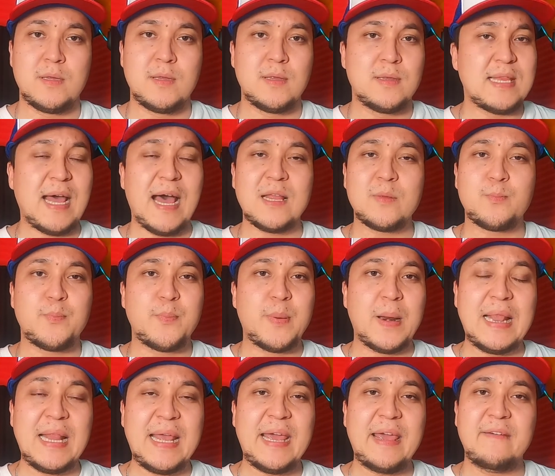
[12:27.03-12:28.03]
not
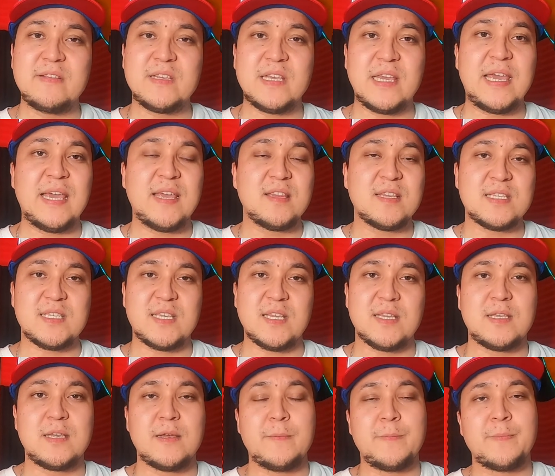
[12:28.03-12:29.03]
believe the
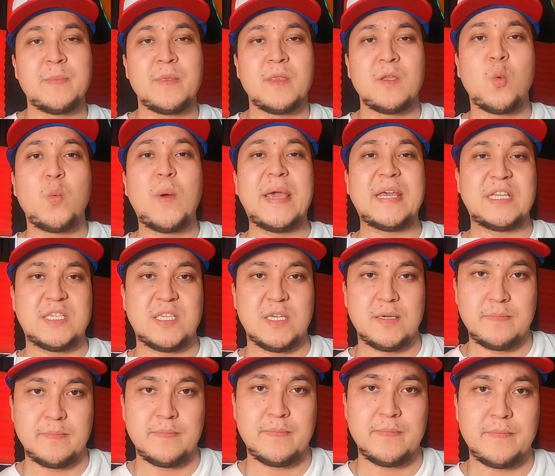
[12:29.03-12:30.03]
innocent
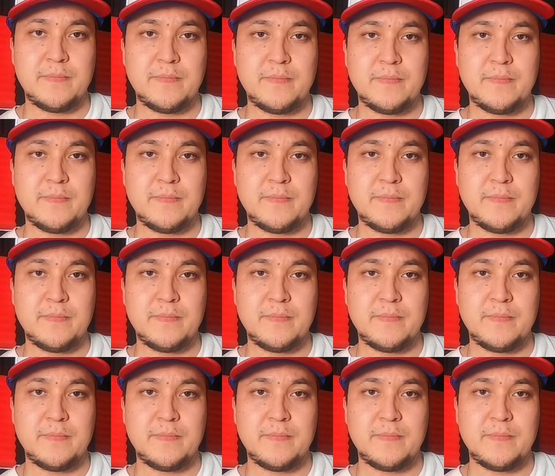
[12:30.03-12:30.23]
victim.